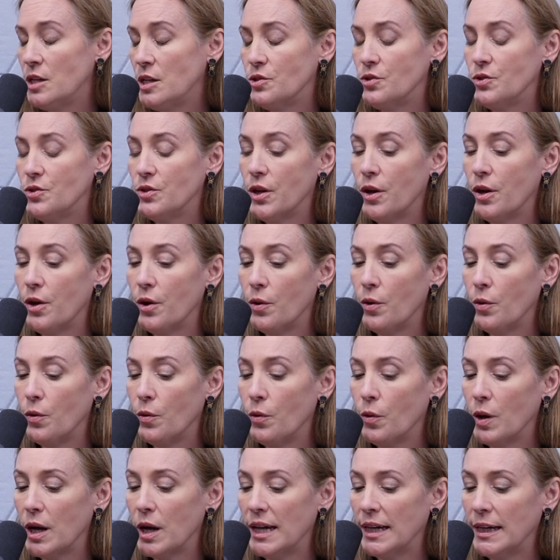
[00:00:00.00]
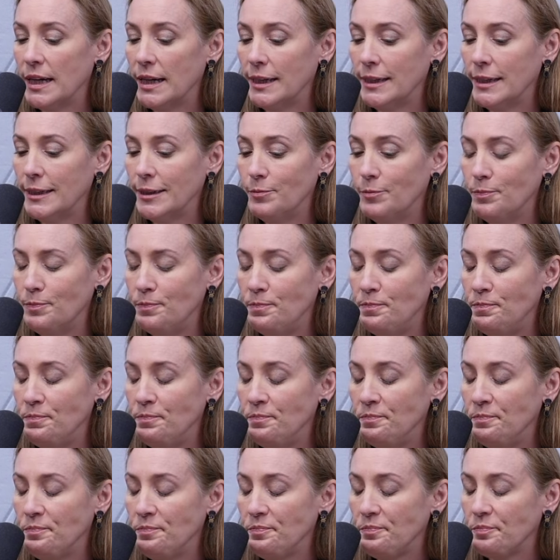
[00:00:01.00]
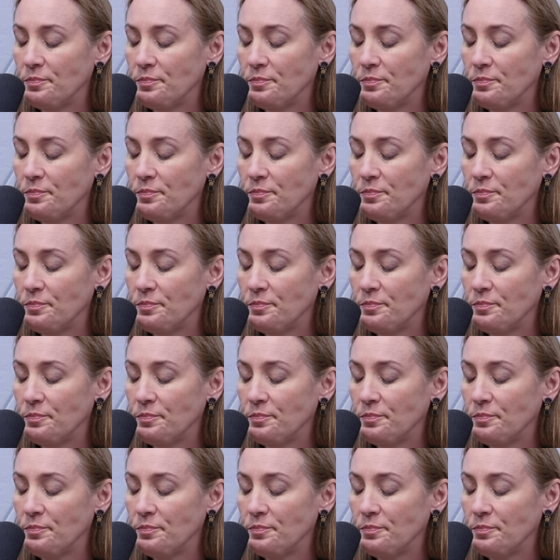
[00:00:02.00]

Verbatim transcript: So, um,